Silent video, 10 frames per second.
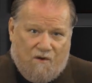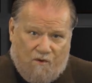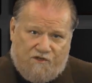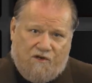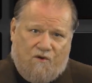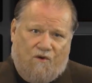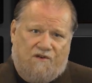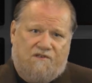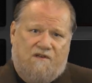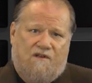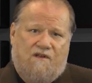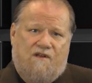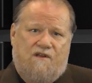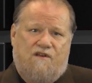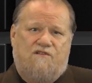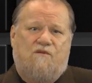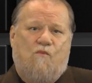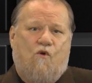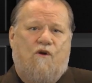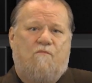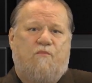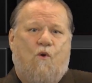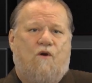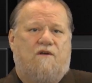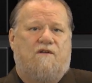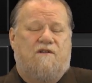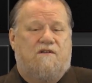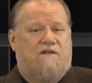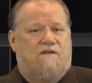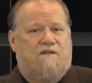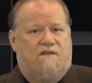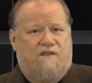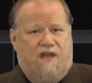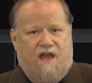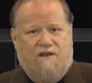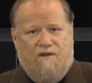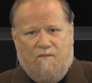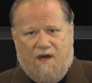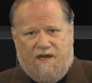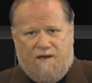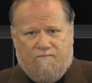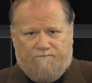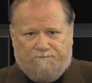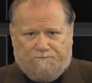which, of course, is the more important than the money.